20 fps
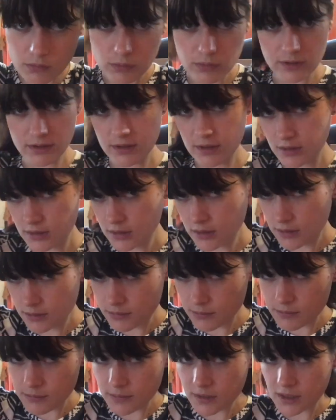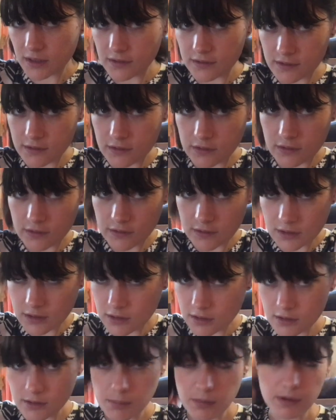with it, because it's just gonna
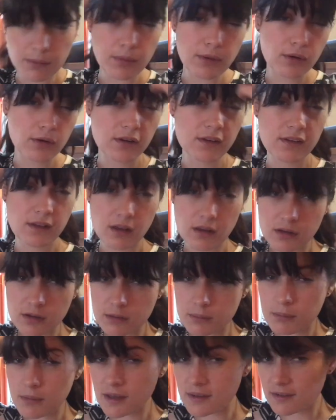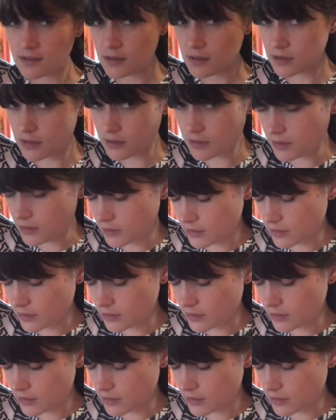end up in a ponytail and messy, and then